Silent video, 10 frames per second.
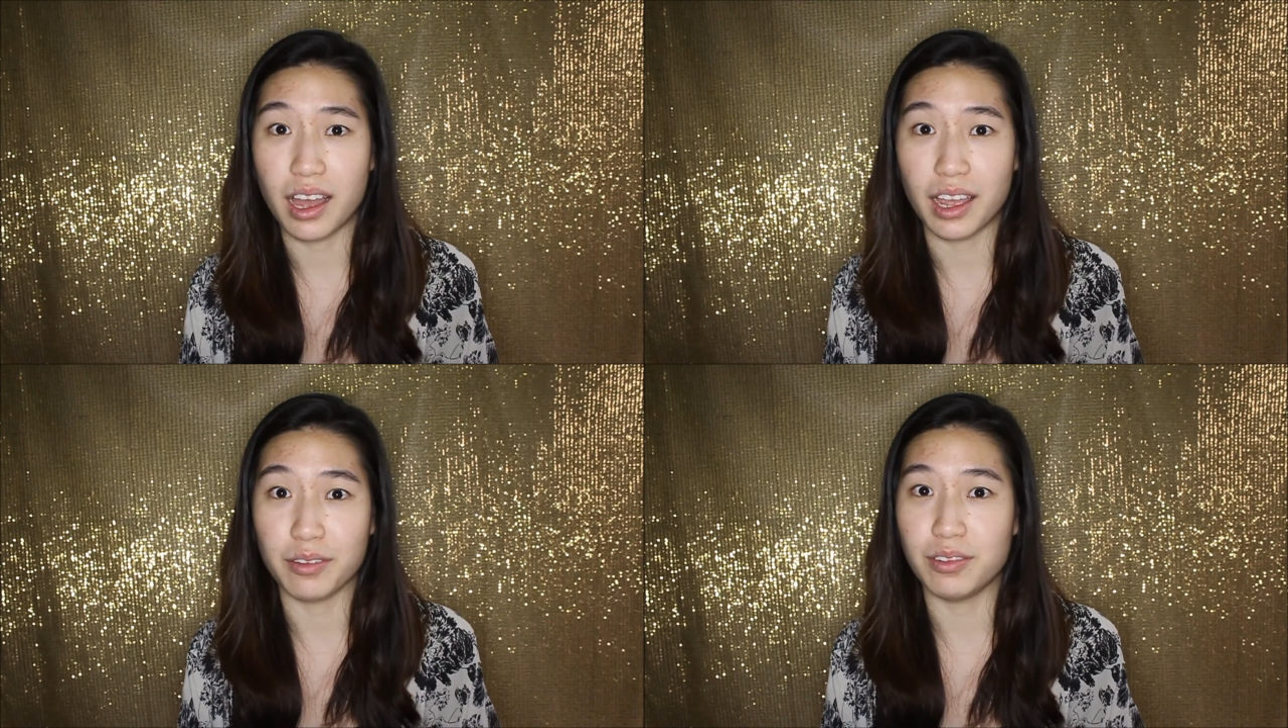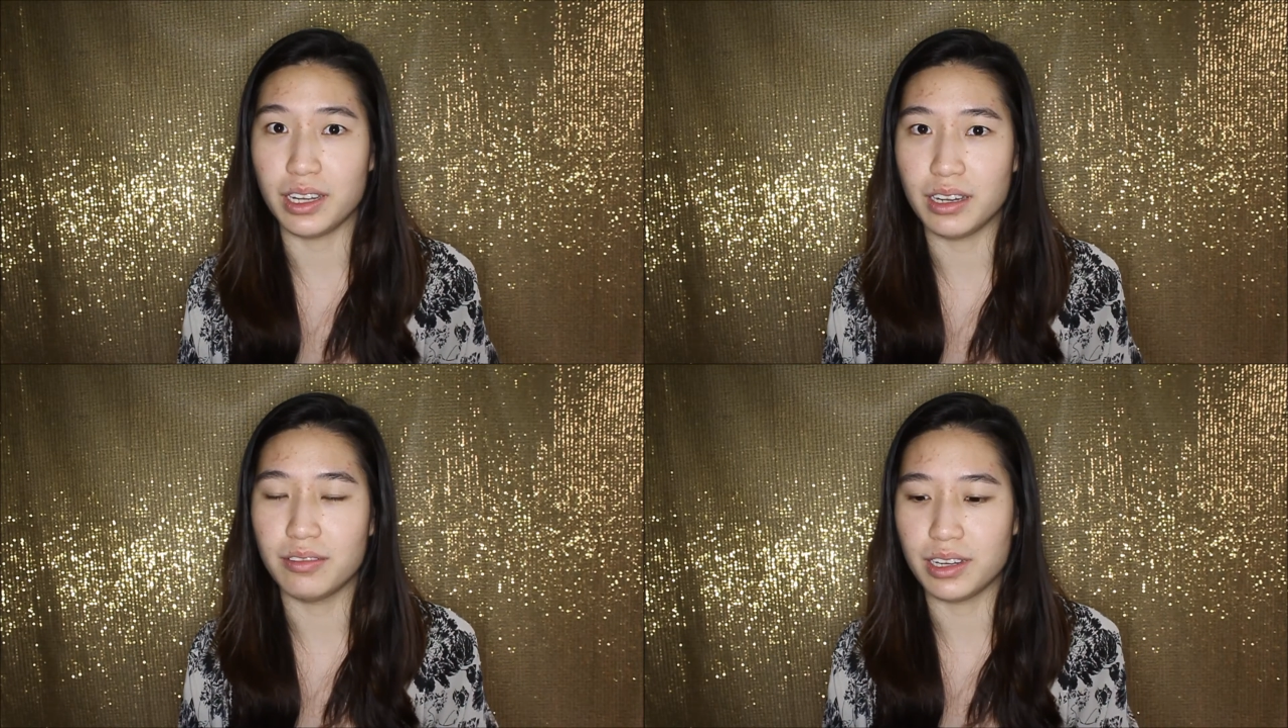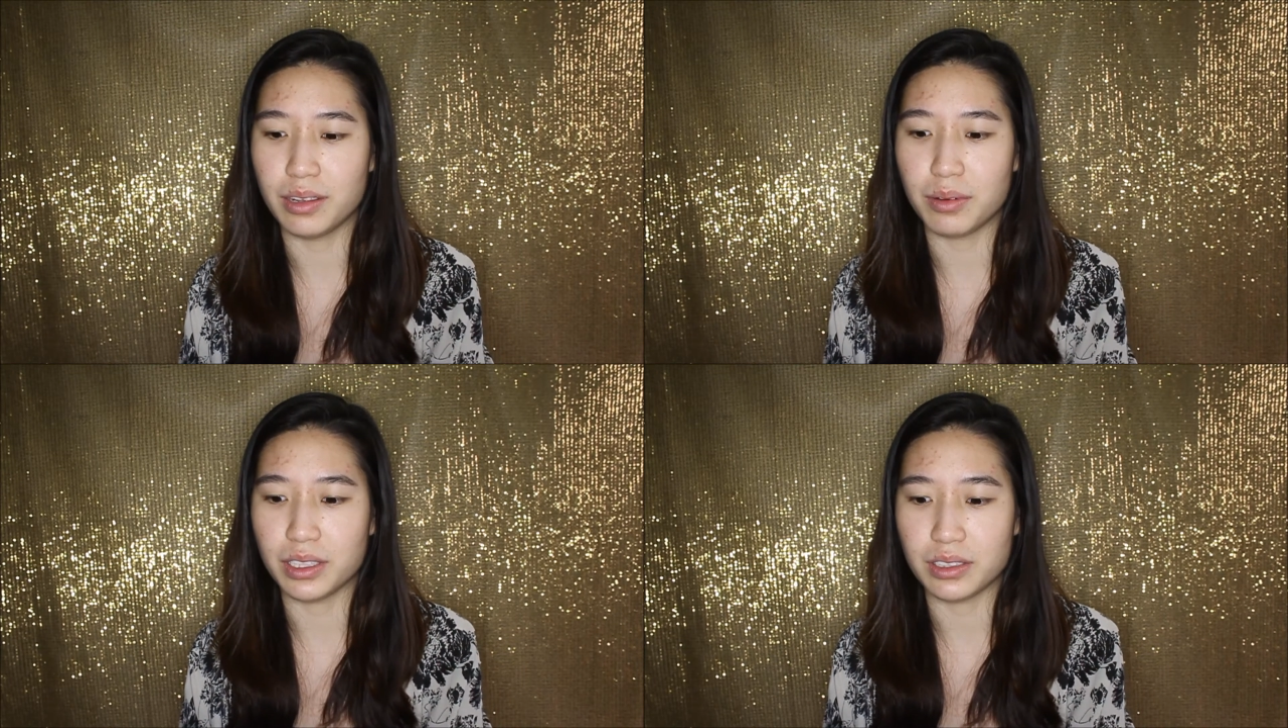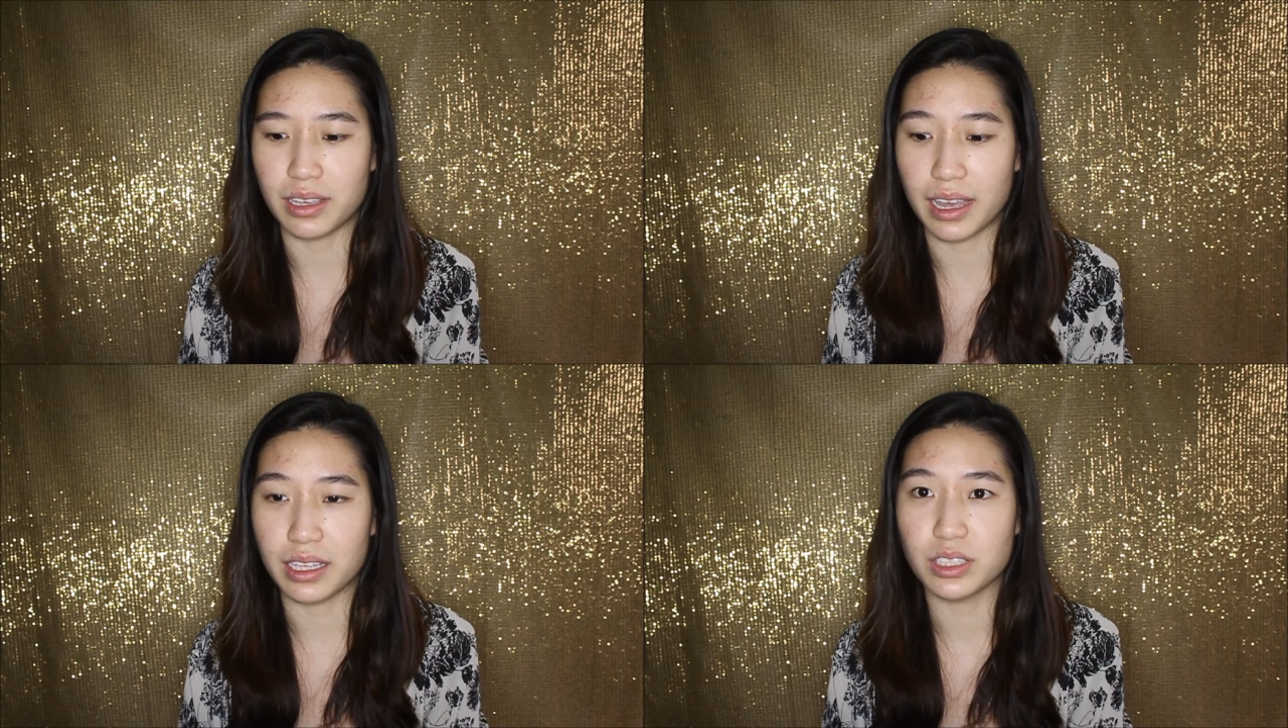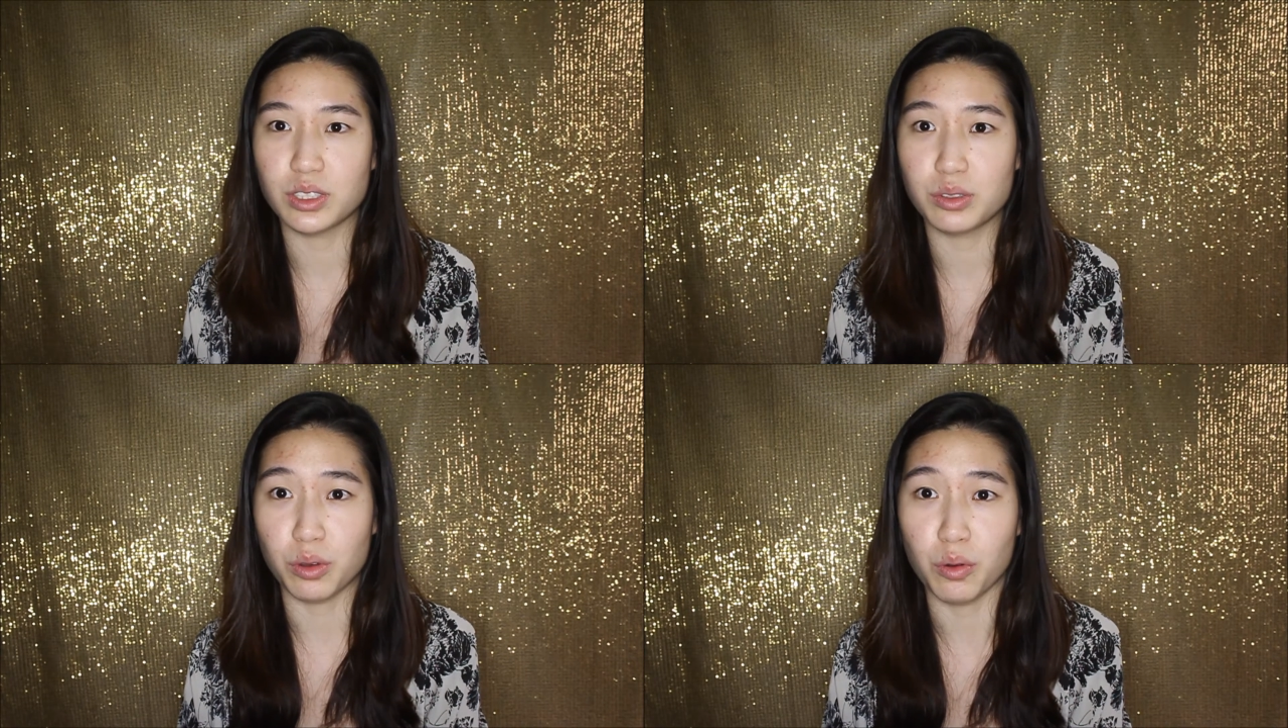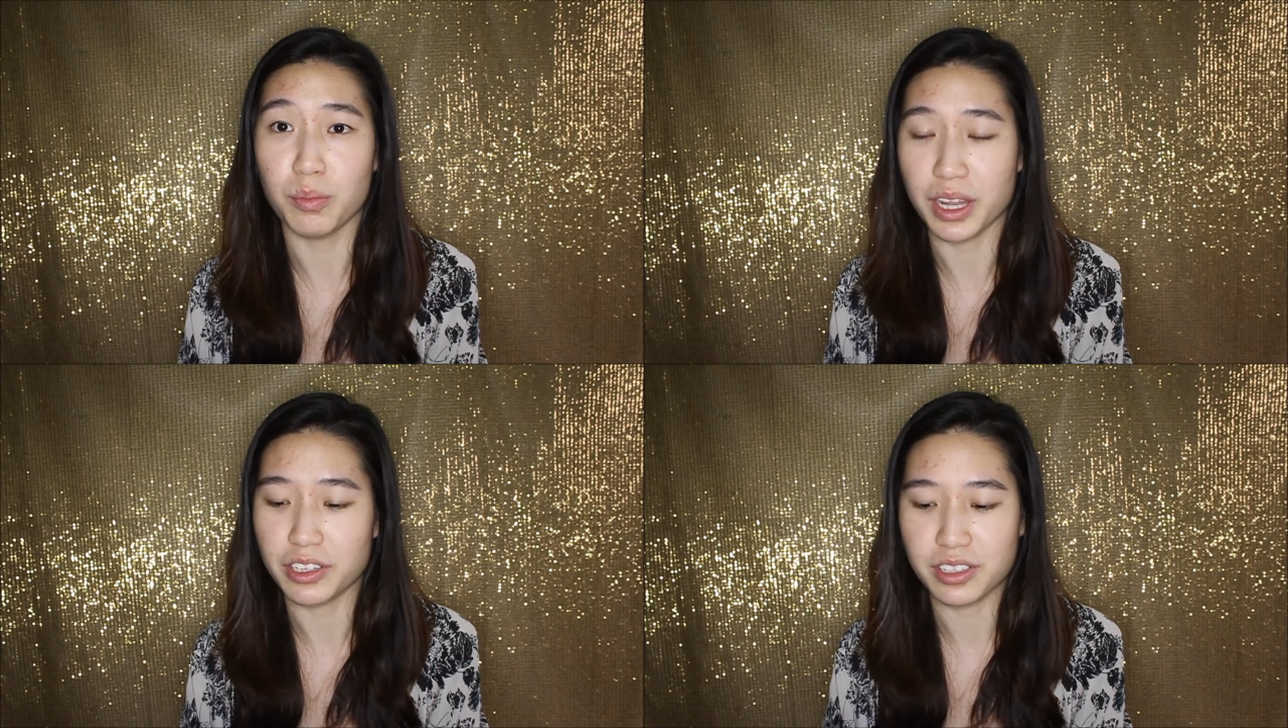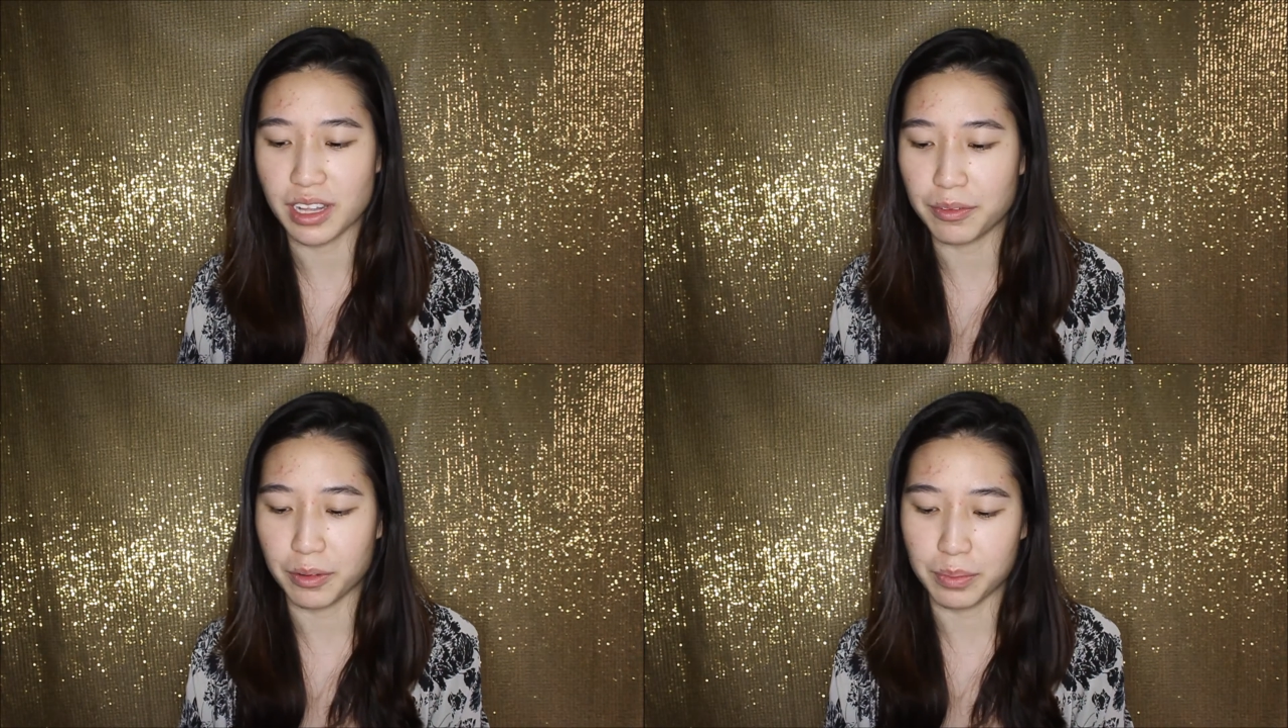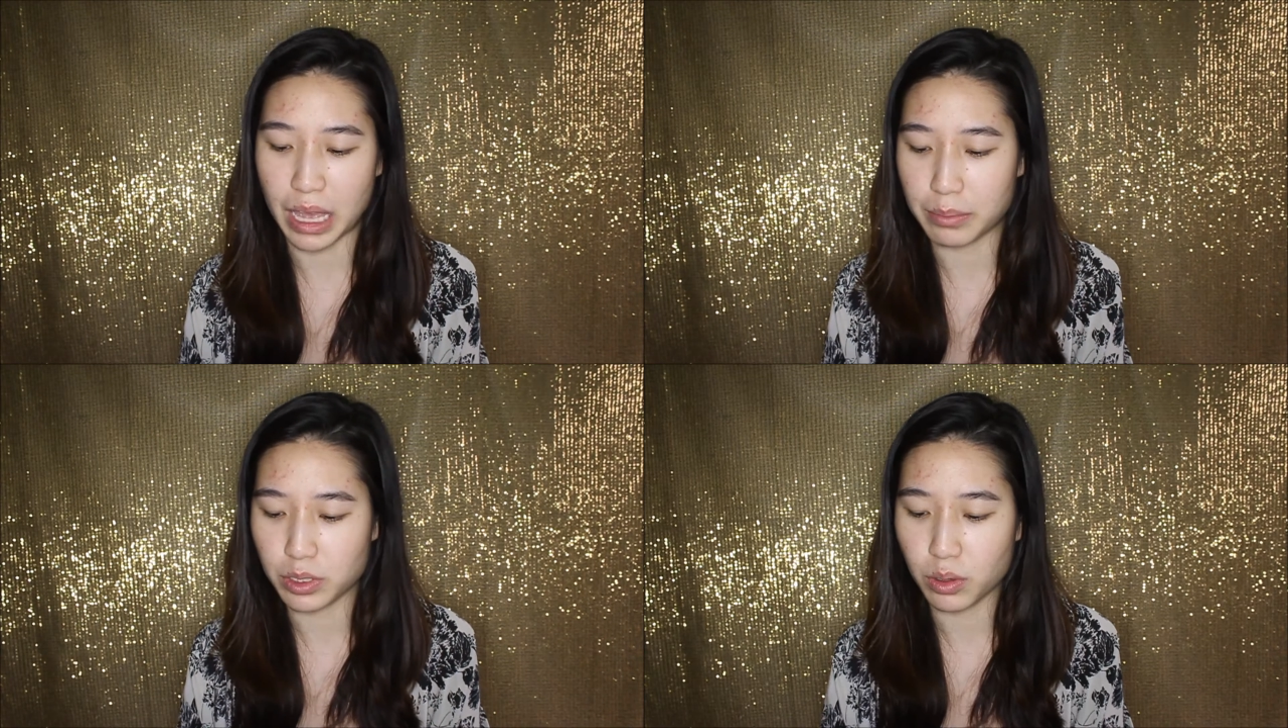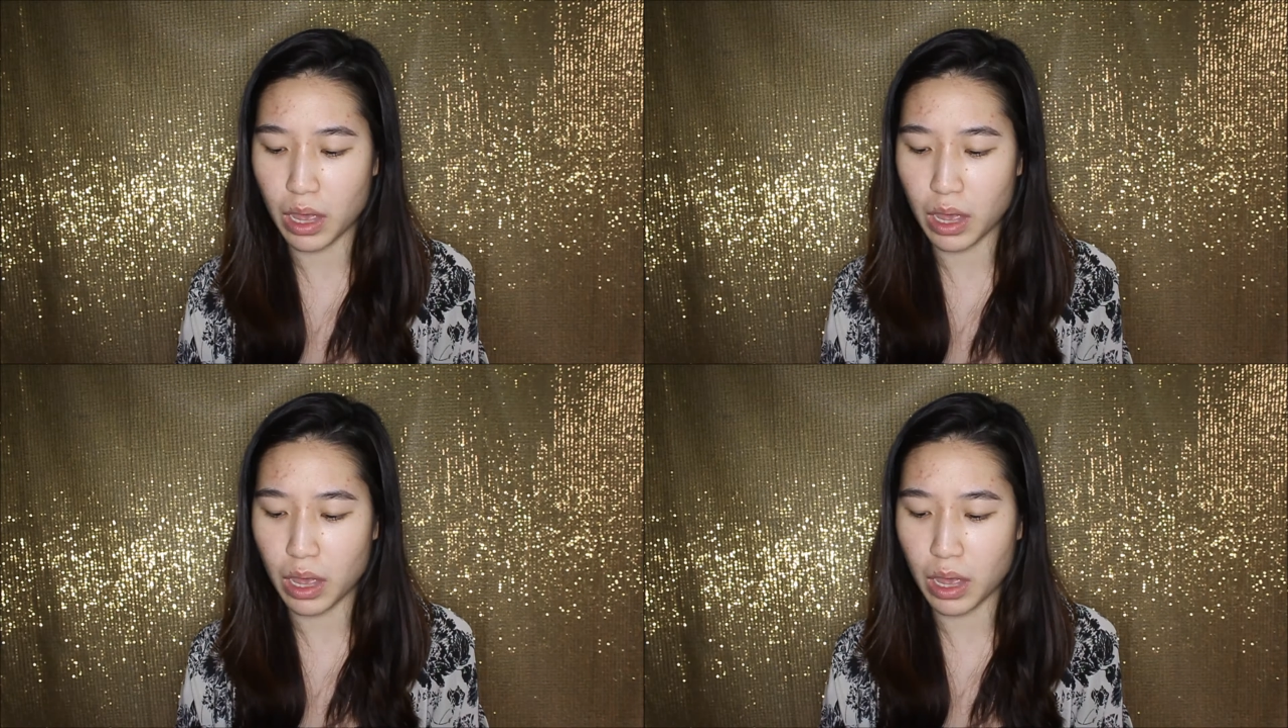I really want to get so much stuff from them. So